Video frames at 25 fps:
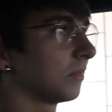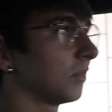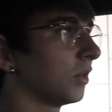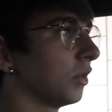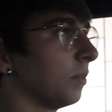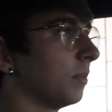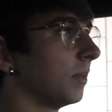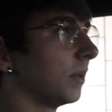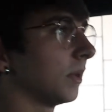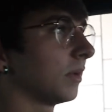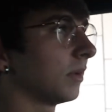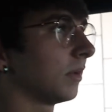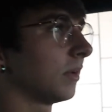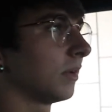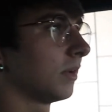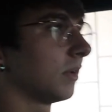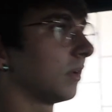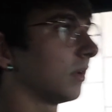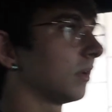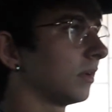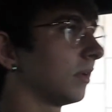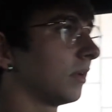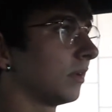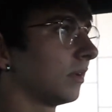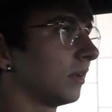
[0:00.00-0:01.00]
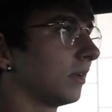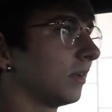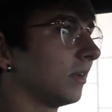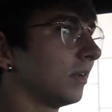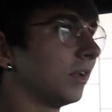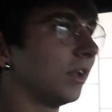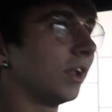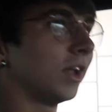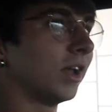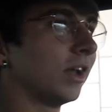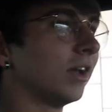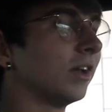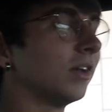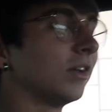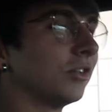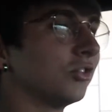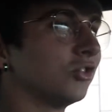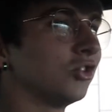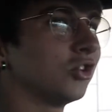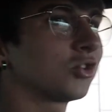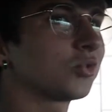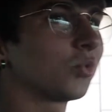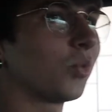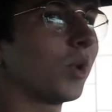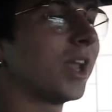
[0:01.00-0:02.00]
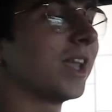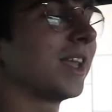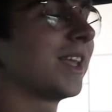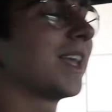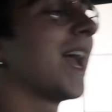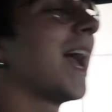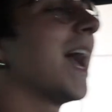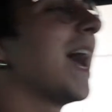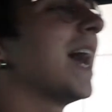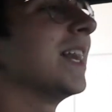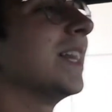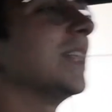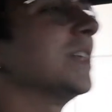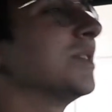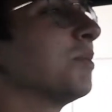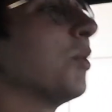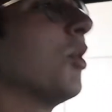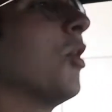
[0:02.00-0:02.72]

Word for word: Sounds the same. Yeah. Just wait, catless,